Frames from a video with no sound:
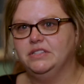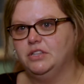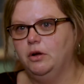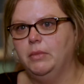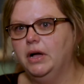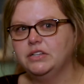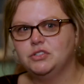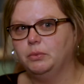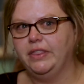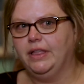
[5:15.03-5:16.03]
so
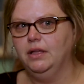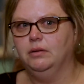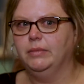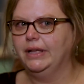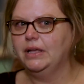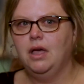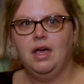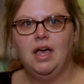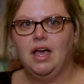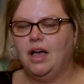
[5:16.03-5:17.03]
much with him. Like,
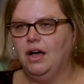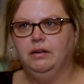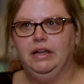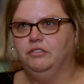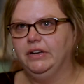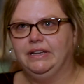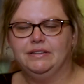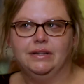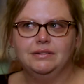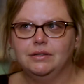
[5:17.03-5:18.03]
I'll never get
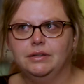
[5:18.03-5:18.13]
to,